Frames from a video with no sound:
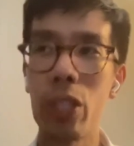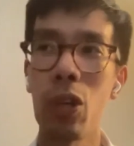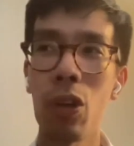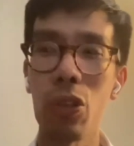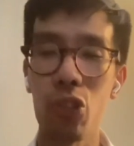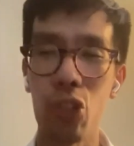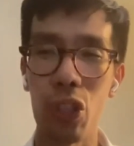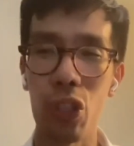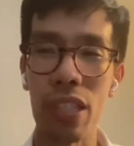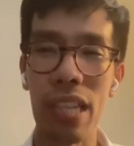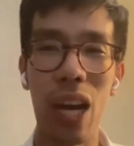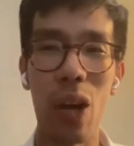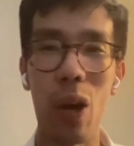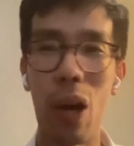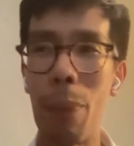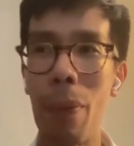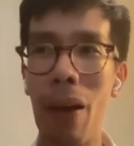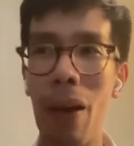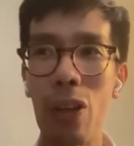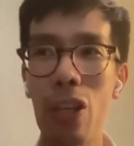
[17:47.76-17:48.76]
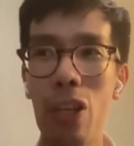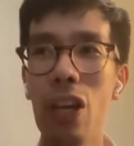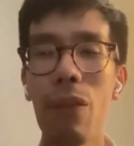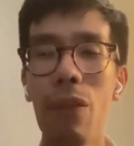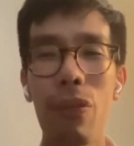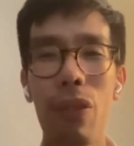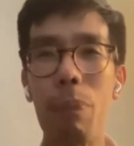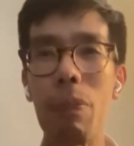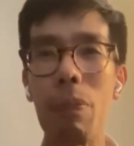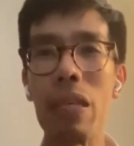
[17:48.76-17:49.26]
talked just now about
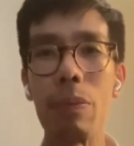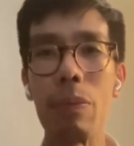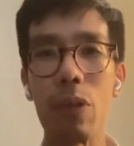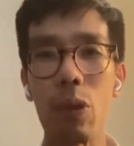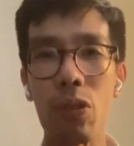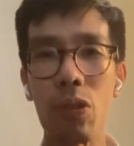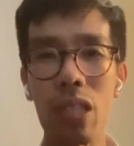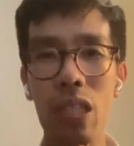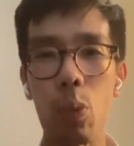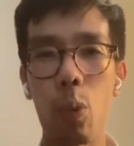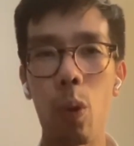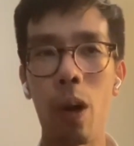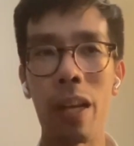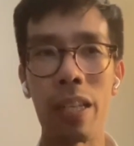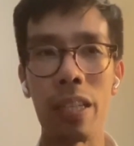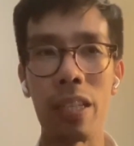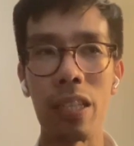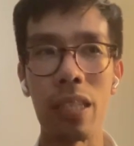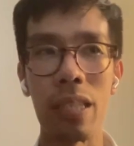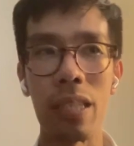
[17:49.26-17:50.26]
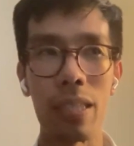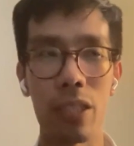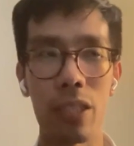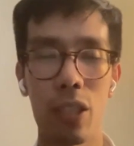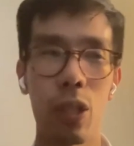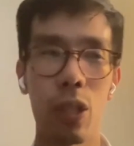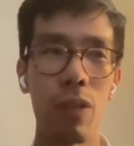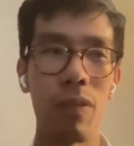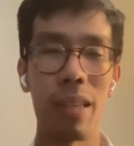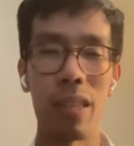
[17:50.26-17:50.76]
the PBOC wanting to
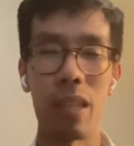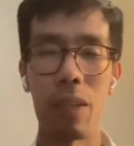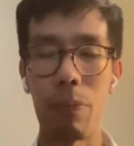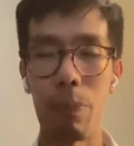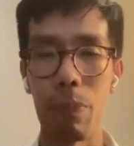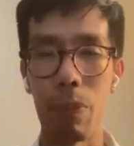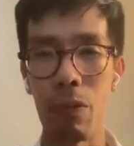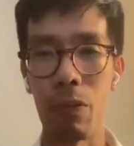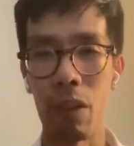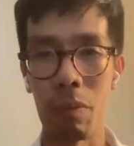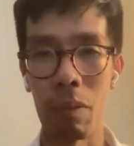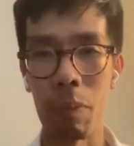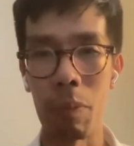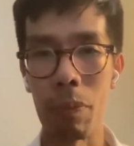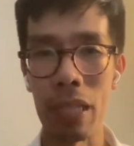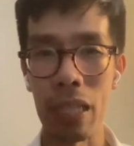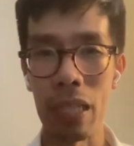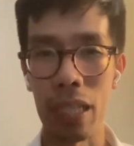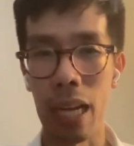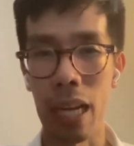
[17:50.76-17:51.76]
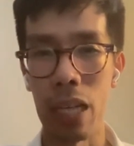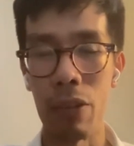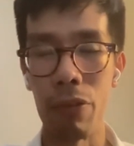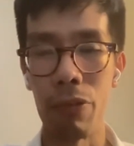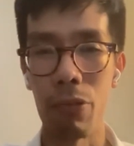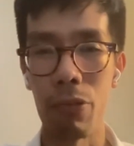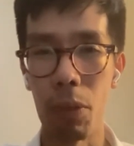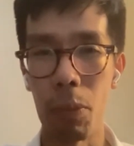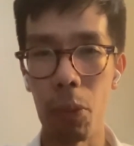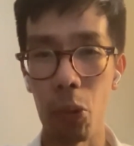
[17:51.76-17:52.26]
sort of let the renminbi kind
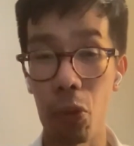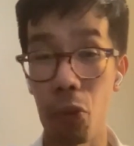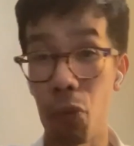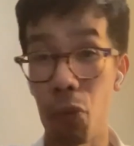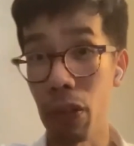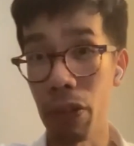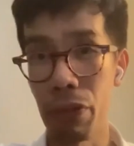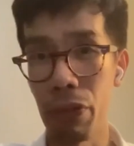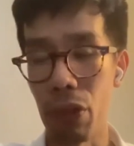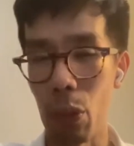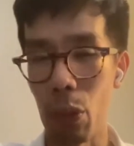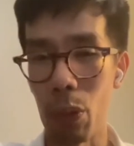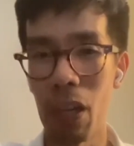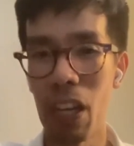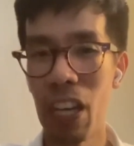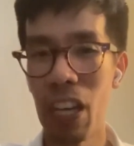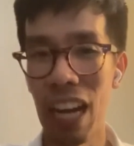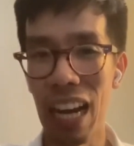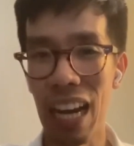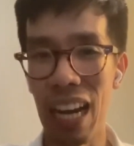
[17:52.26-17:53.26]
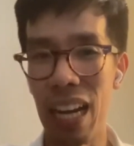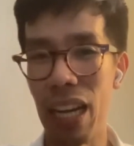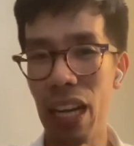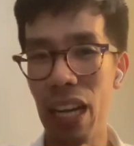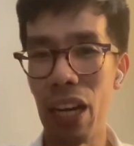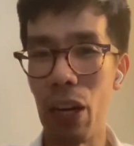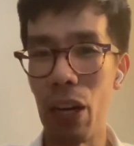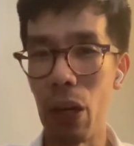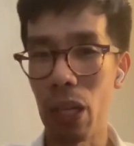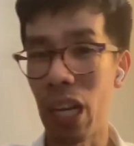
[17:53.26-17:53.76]
of almost free float.
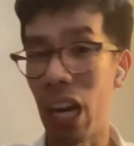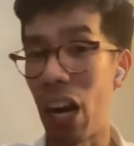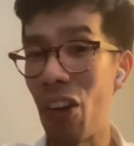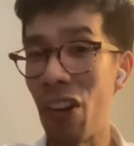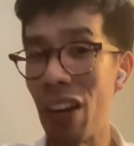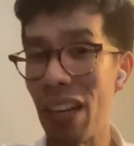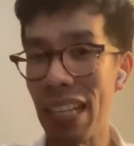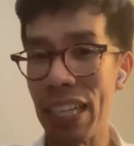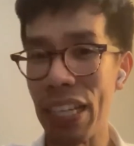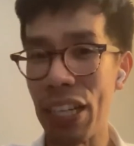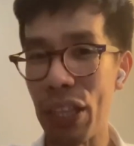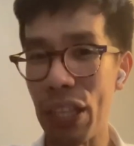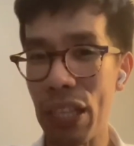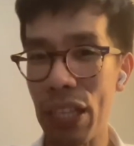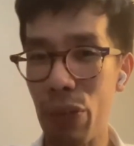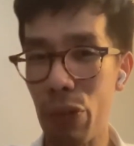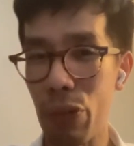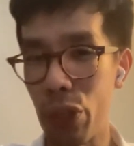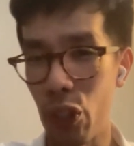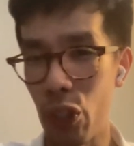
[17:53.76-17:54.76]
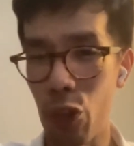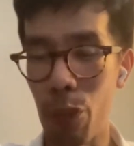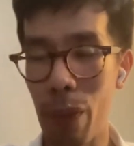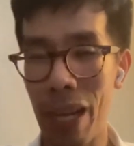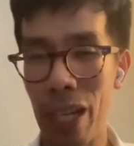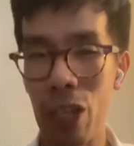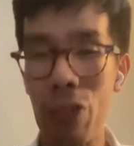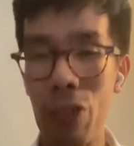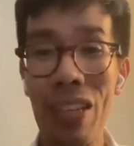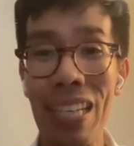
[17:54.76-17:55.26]
Currently, the Reserve
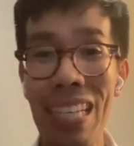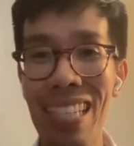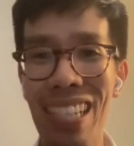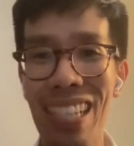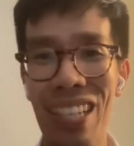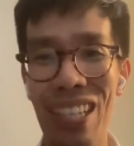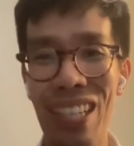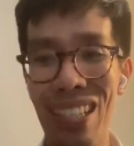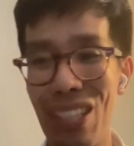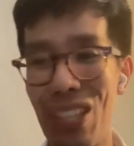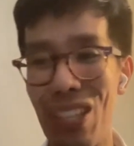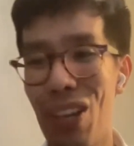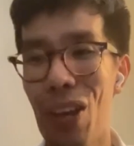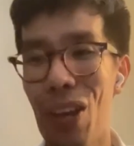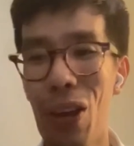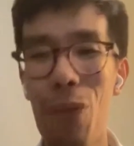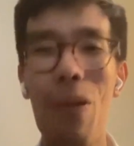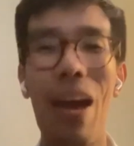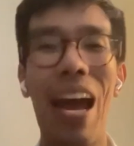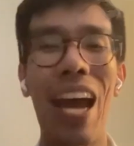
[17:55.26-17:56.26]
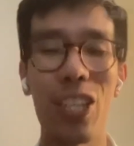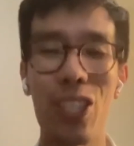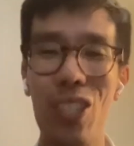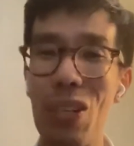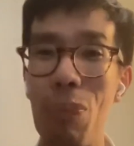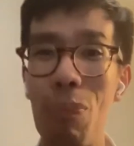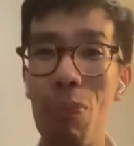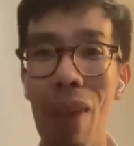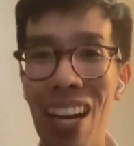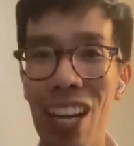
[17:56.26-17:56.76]
Bank of India is
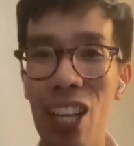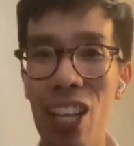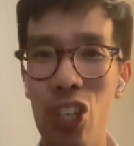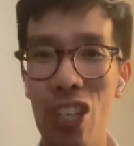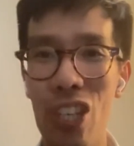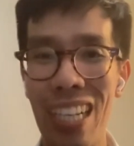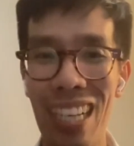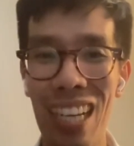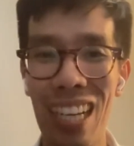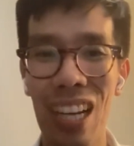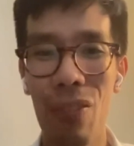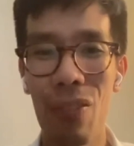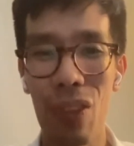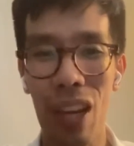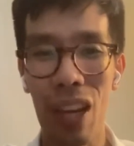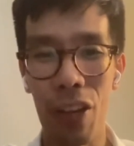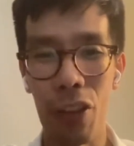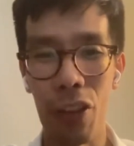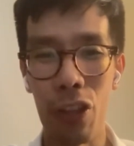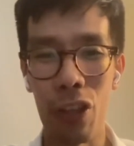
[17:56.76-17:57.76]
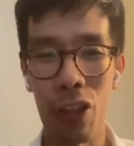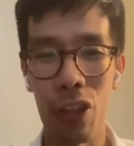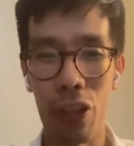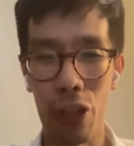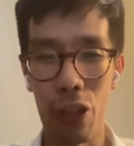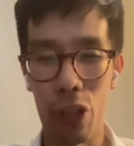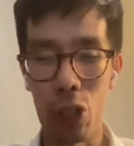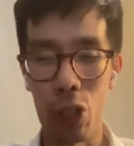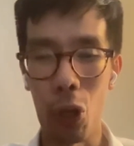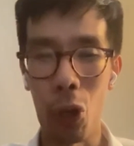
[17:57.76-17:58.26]
actually managing
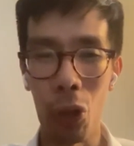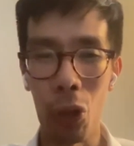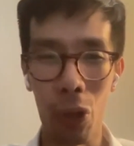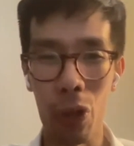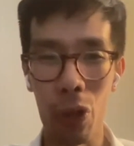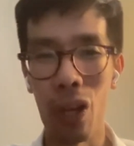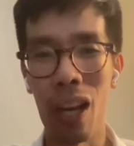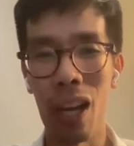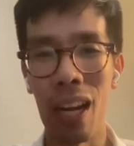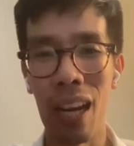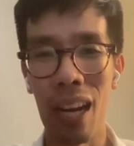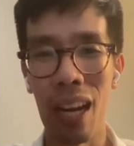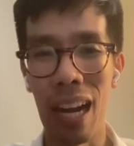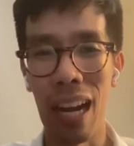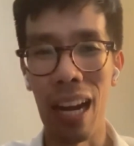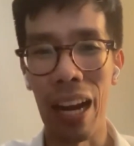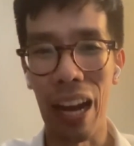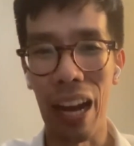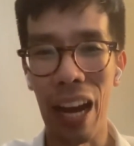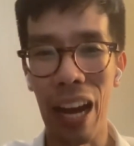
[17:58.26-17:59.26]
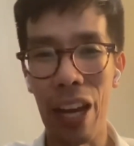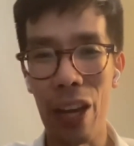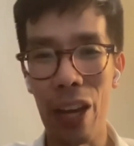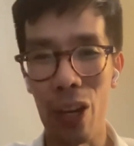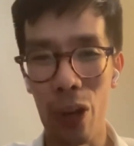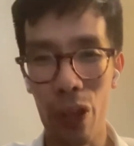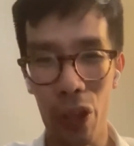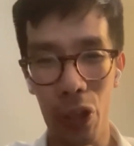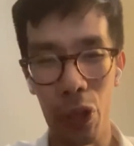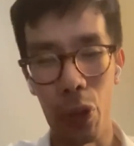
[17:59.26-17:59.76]
the dollar
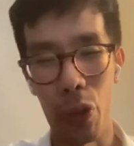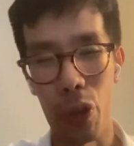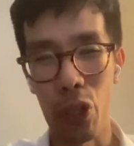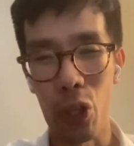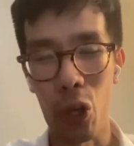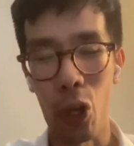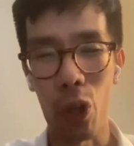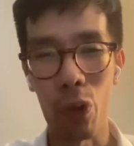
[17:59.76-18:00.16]
INR, the